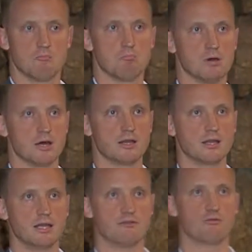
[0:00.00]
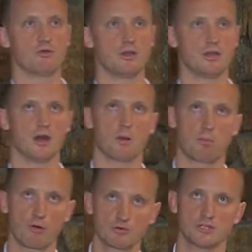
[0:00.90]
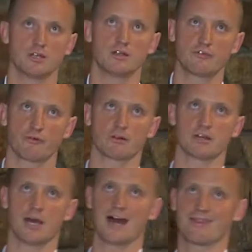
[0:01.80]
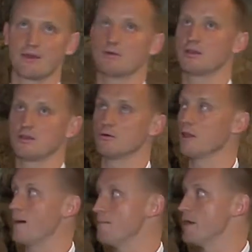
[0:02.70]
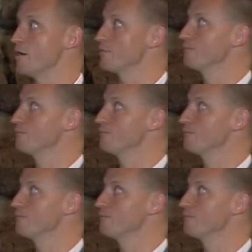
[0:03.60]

but if we approach it differently, I think we can do a lot better,